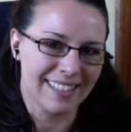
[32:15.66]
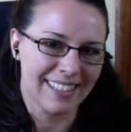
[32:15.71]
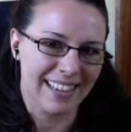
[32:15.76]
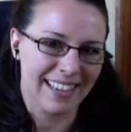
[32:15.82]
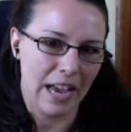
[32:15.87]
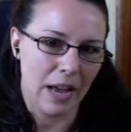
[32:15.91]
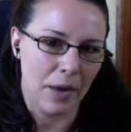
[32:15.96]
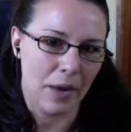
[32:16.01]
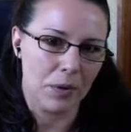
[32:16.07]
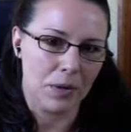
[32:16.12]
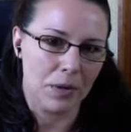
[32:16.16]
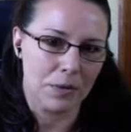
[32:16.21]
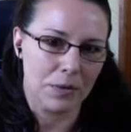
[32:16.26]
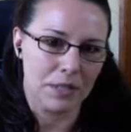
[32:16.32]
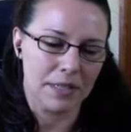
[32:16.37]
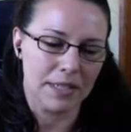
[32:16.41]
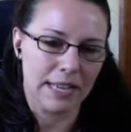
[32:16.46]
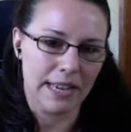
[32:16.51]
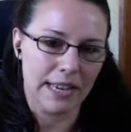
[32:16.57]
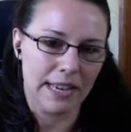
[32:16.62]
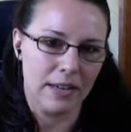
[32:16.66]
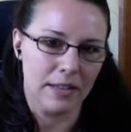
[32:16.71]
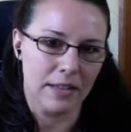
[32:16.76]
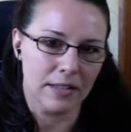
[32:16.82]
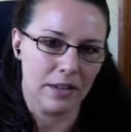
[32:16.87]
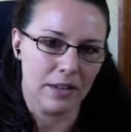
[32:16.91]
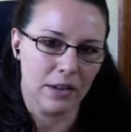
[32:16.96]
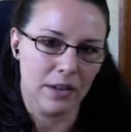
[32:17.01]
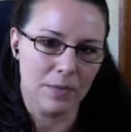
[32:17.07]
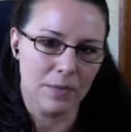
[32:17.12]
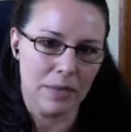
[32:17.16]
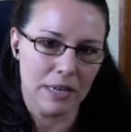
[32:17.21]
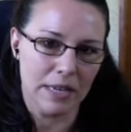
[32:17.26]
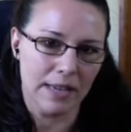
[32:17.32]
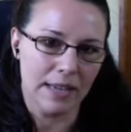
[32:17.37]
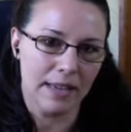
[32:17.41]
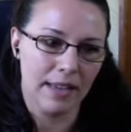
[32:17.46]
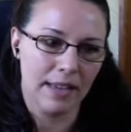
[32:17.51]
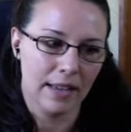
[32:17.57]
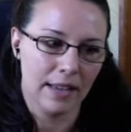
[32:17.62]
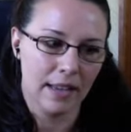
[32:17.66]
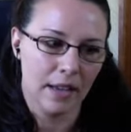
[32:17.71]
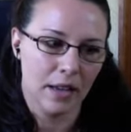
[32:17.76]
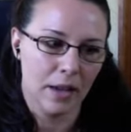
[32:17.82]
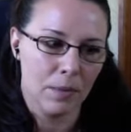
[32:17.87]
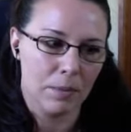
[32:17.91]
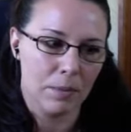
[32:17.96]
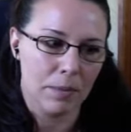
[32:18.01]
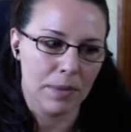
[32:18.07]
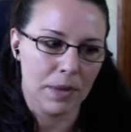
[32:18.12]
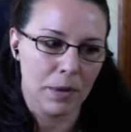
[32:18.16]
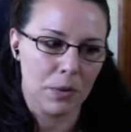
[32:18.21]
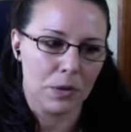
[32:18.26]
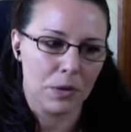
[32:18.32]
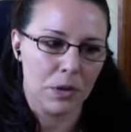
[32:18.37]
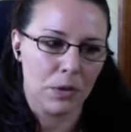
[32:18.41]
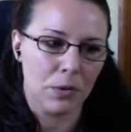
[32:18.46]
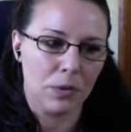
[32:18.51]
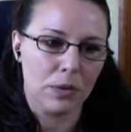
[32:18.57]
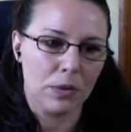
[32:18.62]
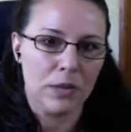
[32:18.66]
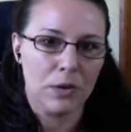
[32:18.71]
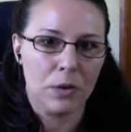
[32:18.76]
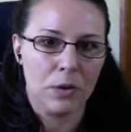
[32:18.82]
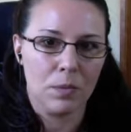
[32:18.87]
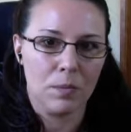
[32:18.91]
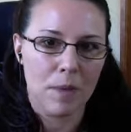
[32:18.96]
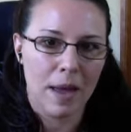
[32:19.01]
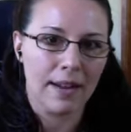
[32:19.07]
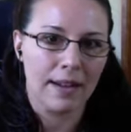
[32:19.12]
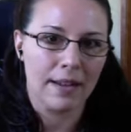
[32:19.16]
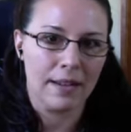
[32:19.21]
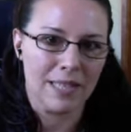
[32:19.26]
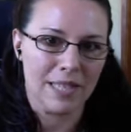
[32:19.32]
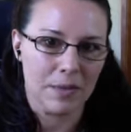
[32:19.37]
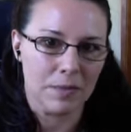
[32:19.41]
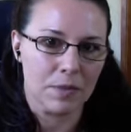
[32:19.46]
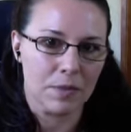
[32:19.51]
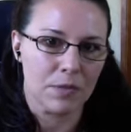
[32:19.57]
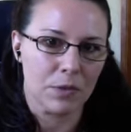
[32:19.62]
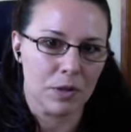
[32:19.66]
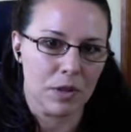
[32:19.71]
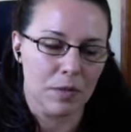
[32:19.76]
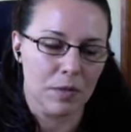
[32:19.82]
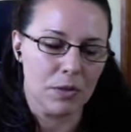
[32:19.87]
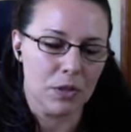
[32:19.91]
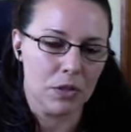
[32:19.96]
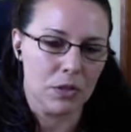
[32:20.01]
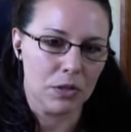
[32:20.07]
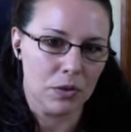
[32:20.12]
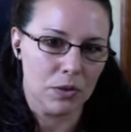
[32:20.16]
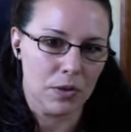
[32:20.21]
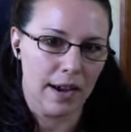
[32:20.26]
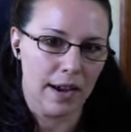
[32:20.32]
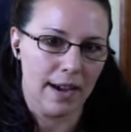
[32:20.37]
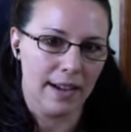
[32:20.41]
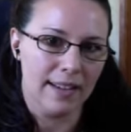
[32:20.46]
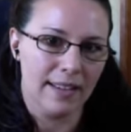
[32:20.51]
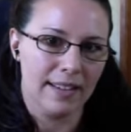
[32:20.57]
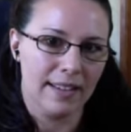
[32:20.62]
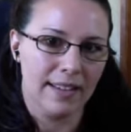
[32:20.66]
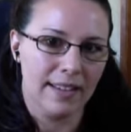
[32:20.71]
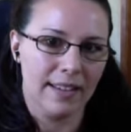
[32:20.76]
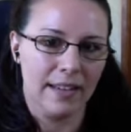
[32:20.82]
I want to retain autonomy, but there were no legal mechanisms for them to do that.